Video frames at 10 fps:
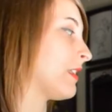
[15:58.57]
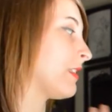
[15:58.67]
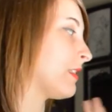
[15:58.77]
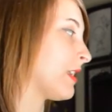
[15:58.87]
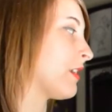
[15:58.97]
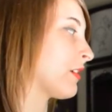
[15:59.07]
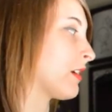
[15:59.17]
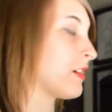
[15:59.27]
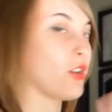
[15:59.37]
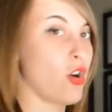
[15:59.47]
than the
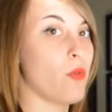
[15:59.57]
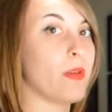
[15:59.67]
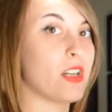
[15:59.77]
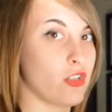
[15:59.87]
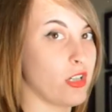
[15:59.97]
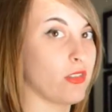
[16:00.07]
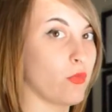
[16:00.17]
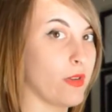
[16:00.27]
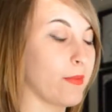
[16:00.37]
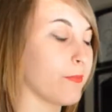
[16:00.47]
other to open and shut the
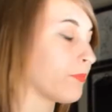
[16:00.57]
wing.